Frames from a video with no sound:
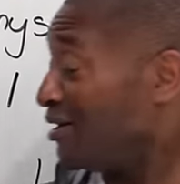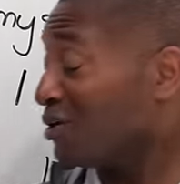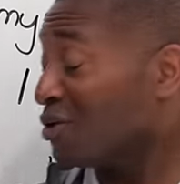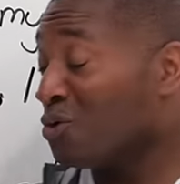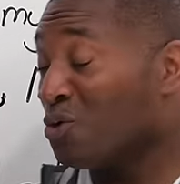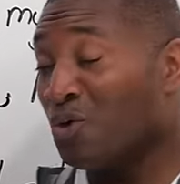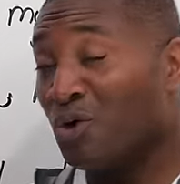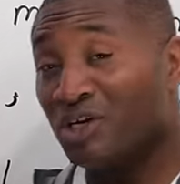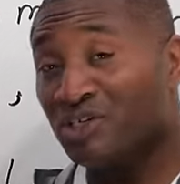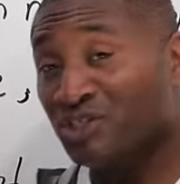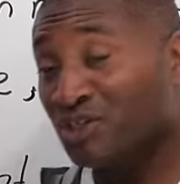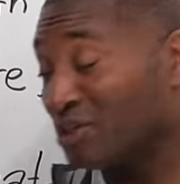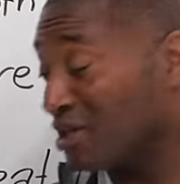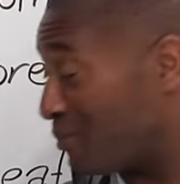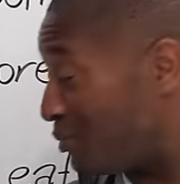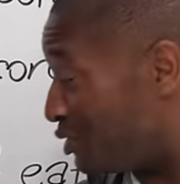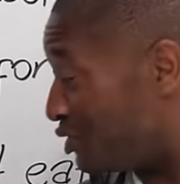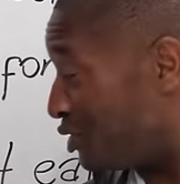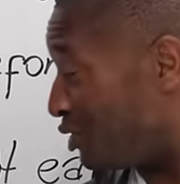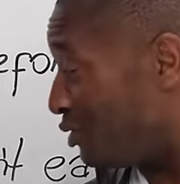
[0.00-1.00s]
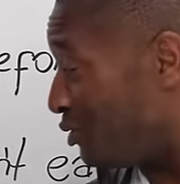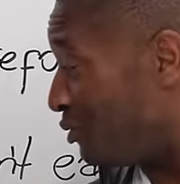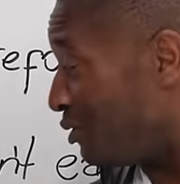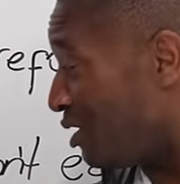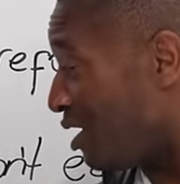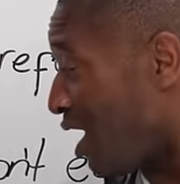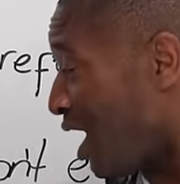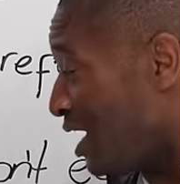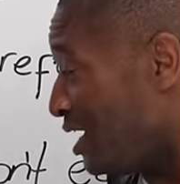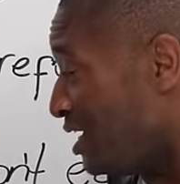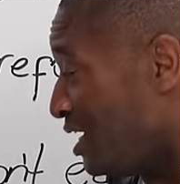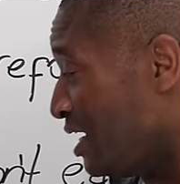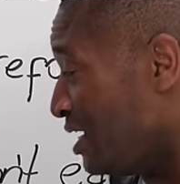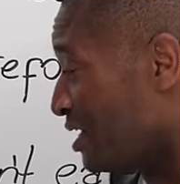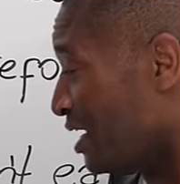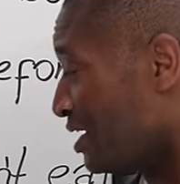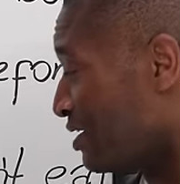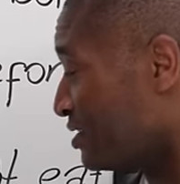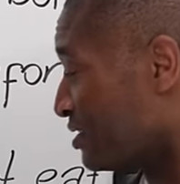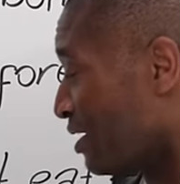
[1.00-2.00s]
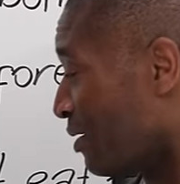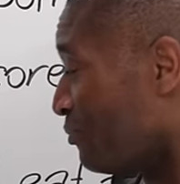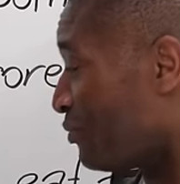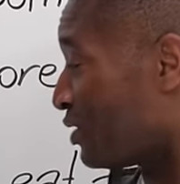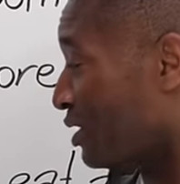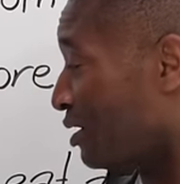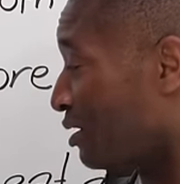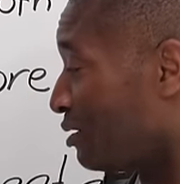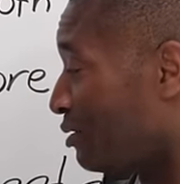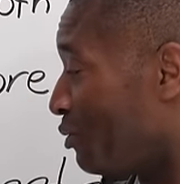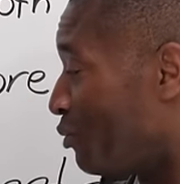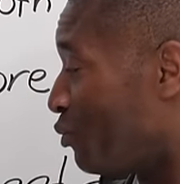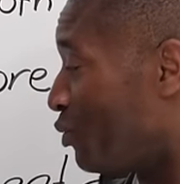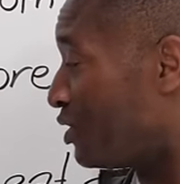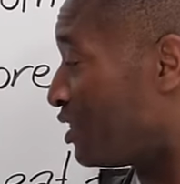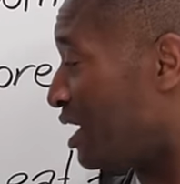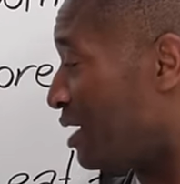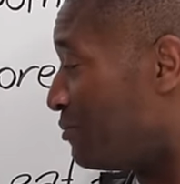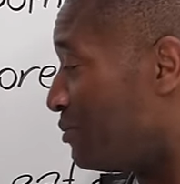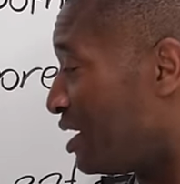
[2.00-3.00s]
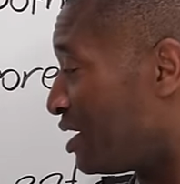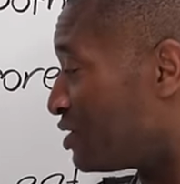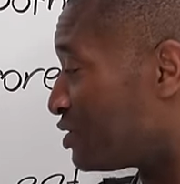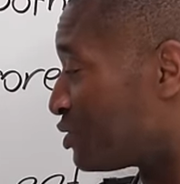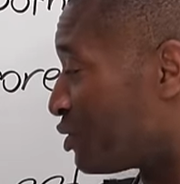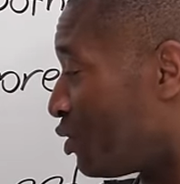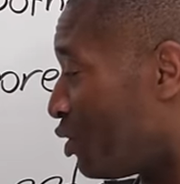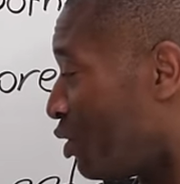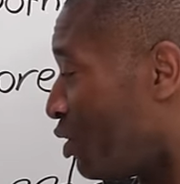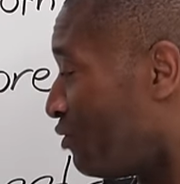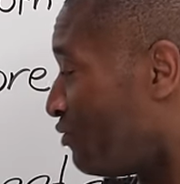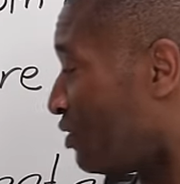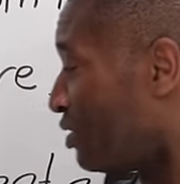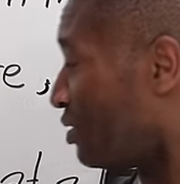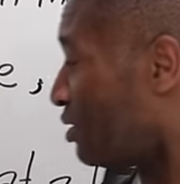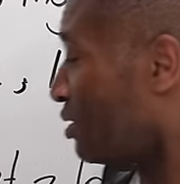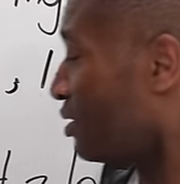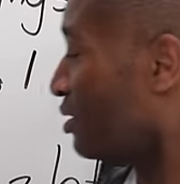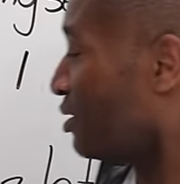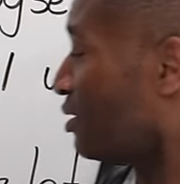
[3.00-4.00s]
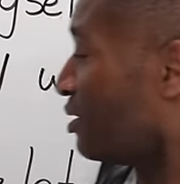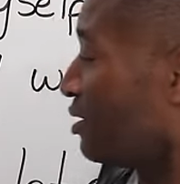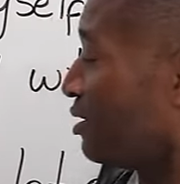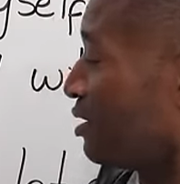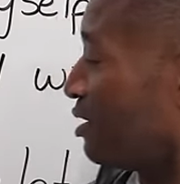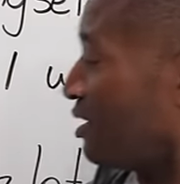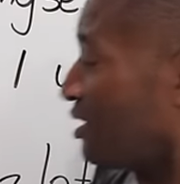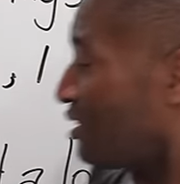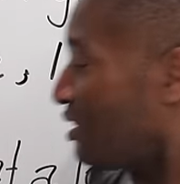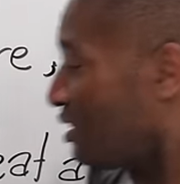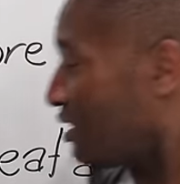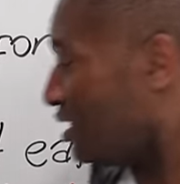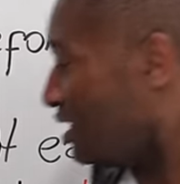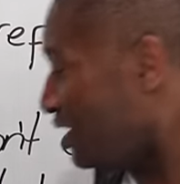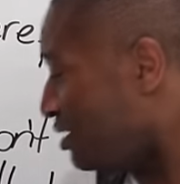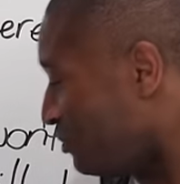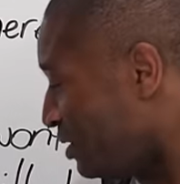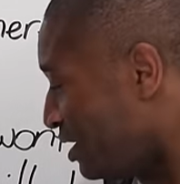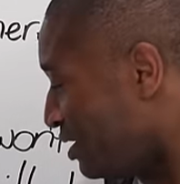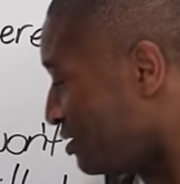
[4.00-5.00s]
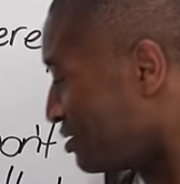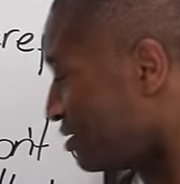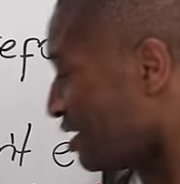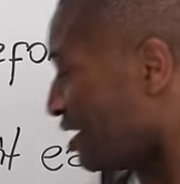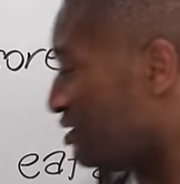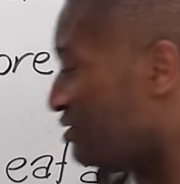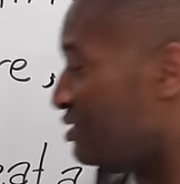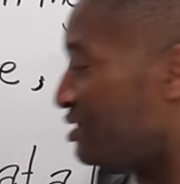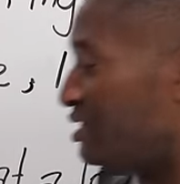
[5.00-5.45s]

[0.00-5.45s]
Question number 2. I eat a something with a mix of lean meat and